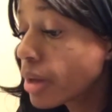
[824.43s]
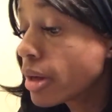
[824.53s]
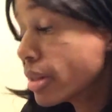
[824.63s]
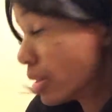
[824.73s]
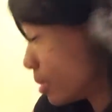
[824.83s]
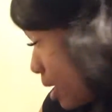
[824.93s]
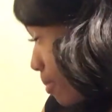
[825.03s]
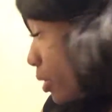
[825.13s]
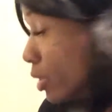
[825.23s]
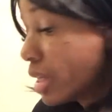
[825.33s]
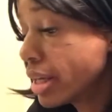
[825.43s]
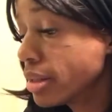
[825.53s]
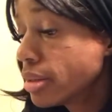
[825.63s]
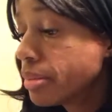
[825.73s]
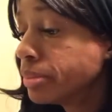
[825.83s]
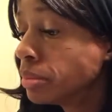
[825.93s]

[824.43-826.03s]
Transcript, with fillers: cut some of that bitter taste